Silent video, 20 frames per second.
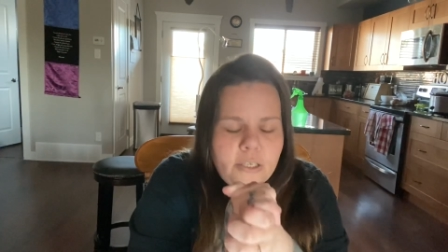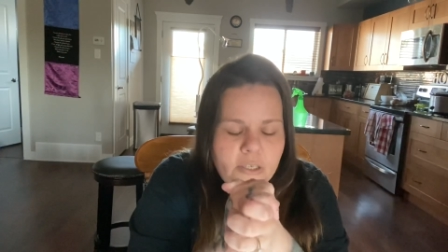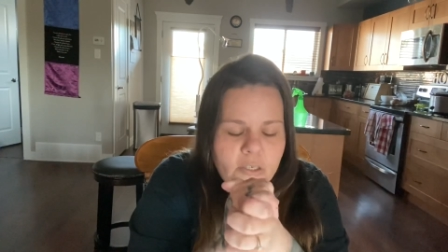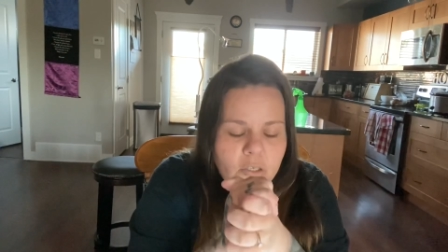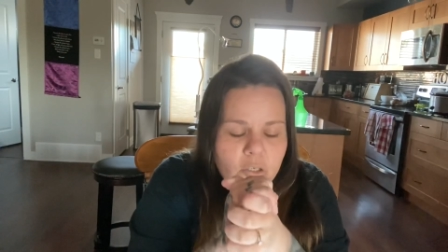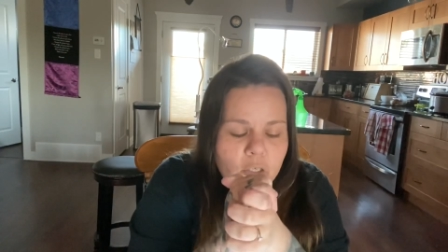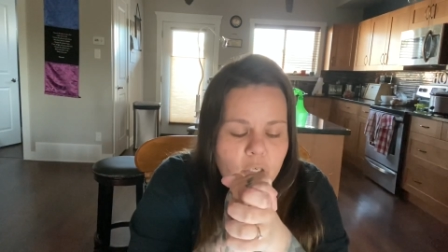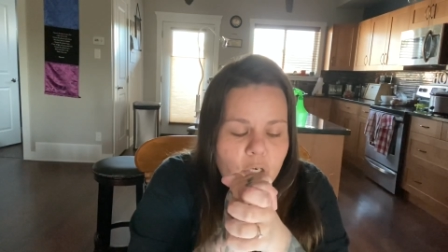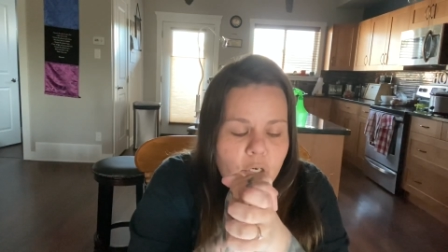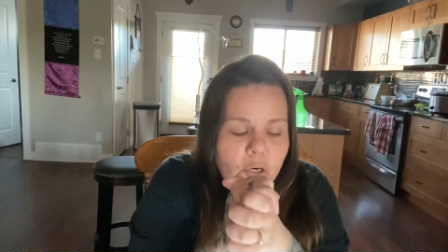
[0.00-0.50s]

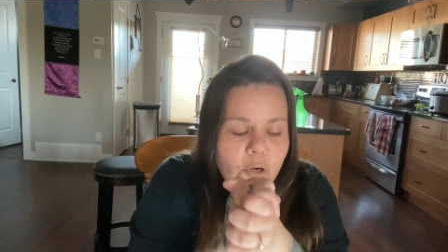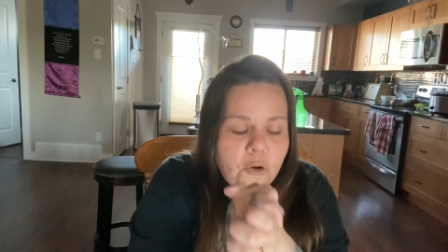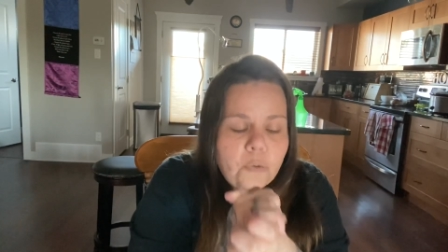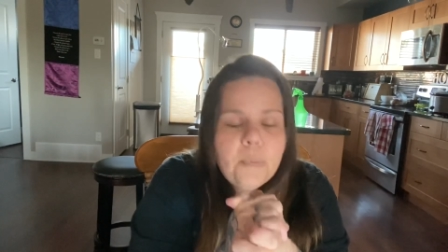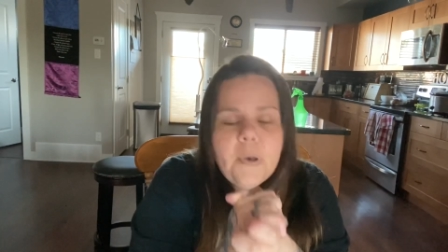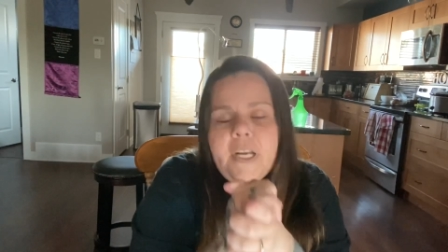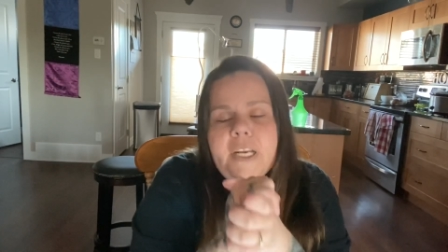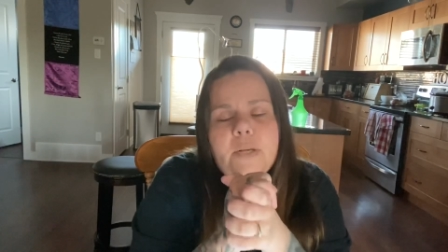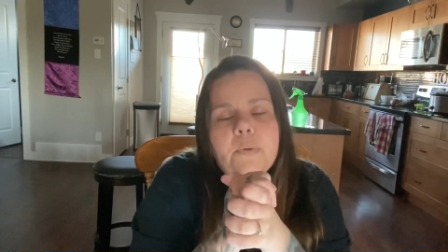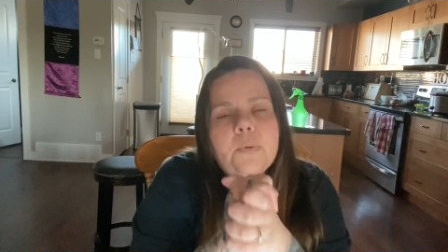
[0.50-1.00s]

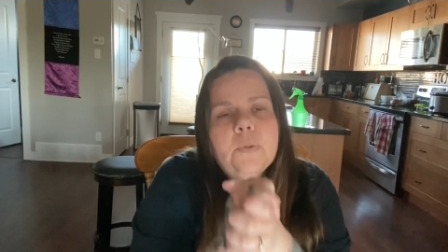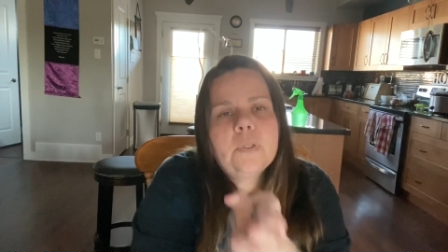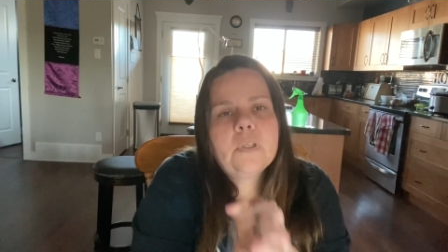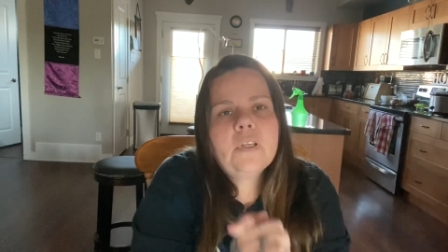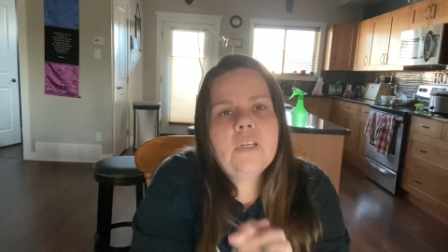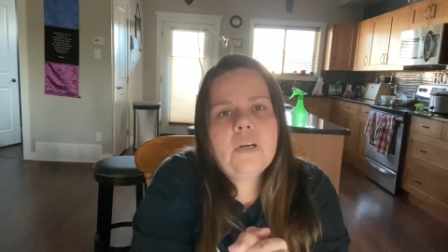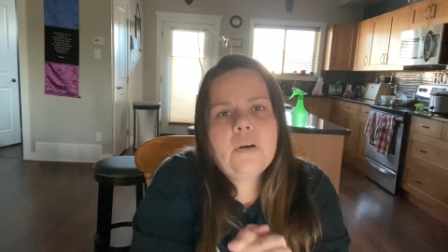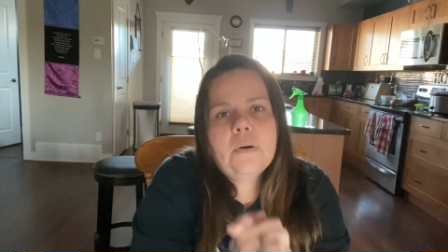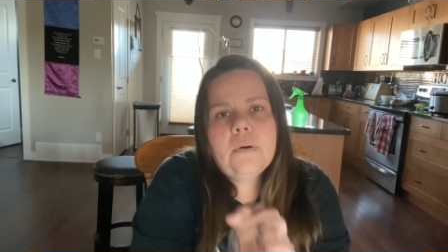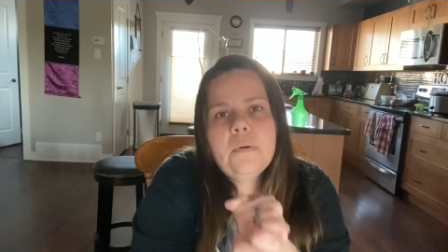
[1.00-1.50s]
Nobody will
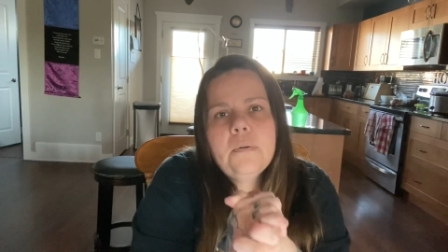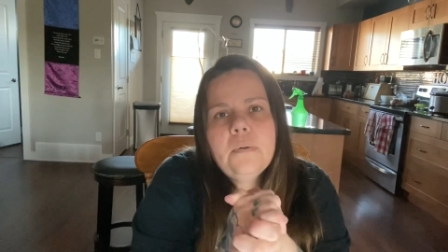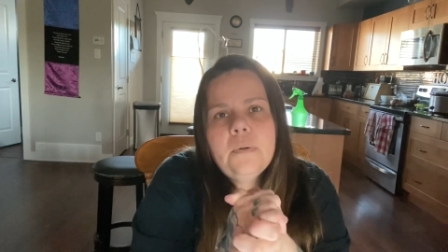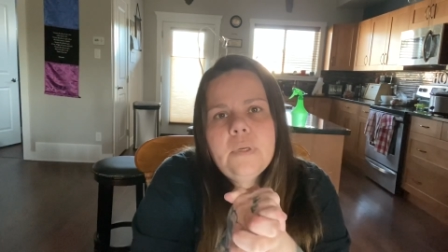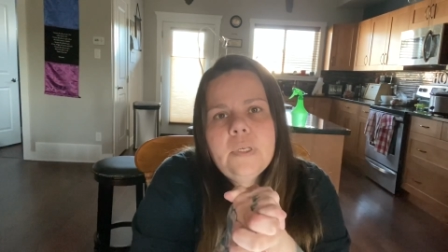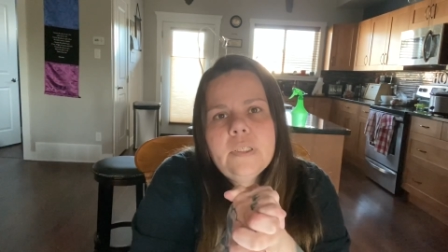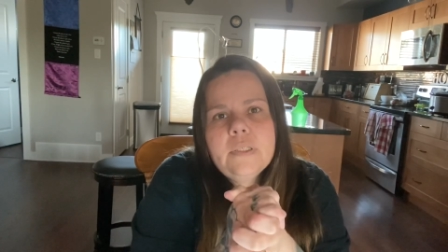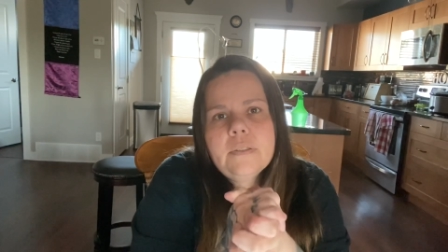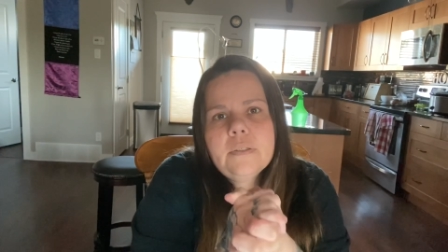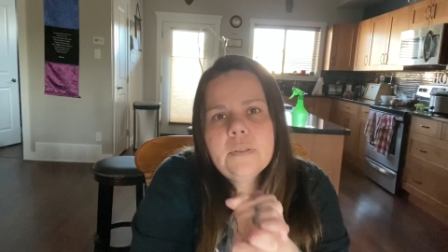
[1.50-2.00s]

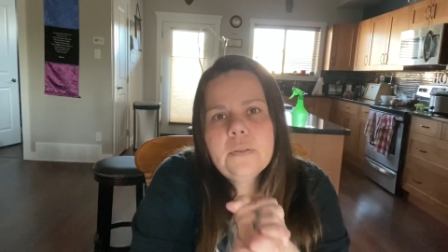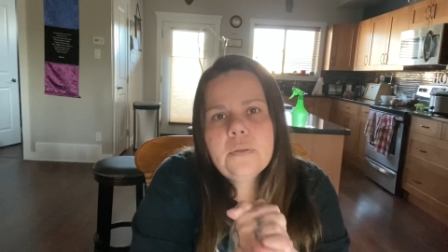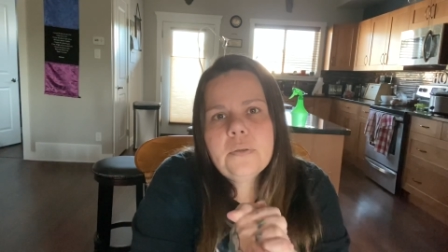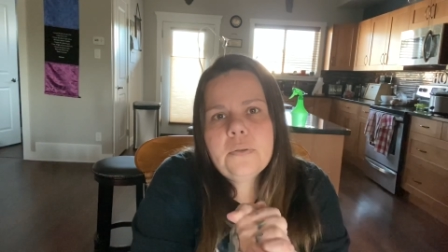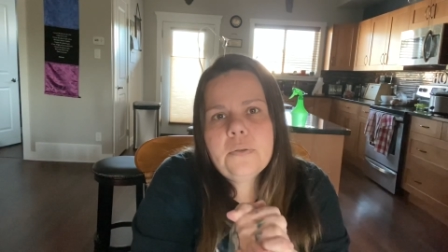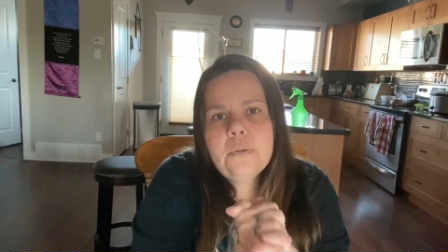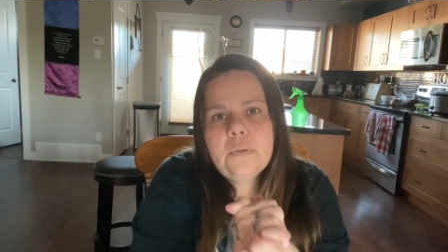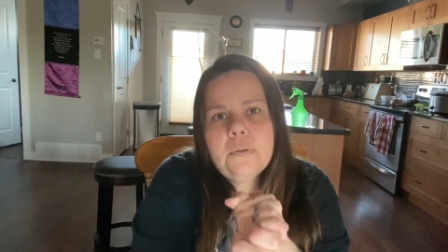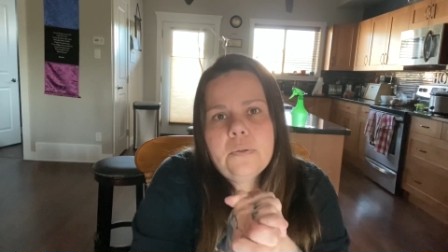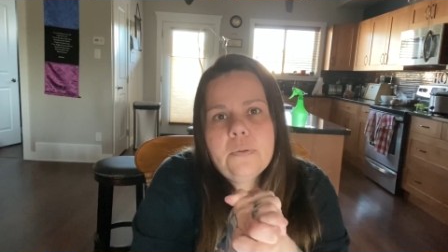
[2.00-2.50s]
know
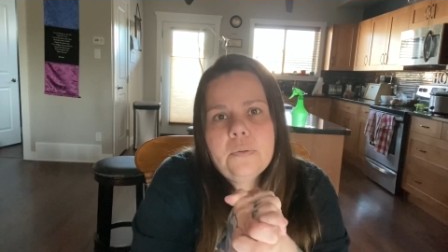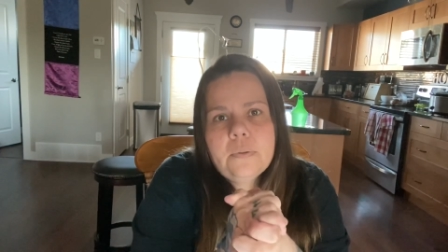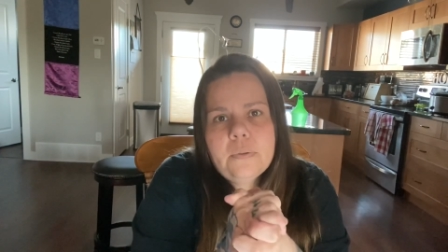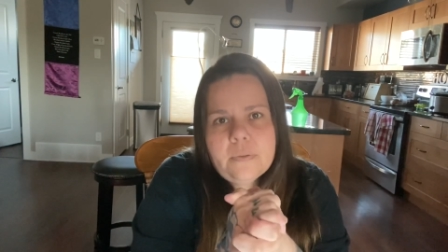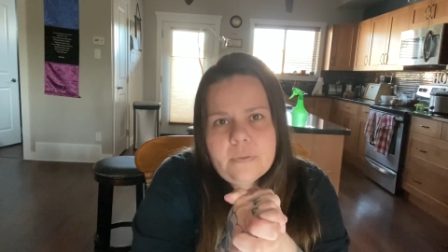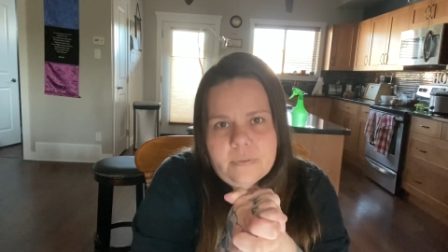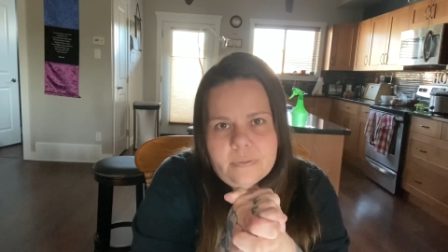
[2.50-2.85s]
who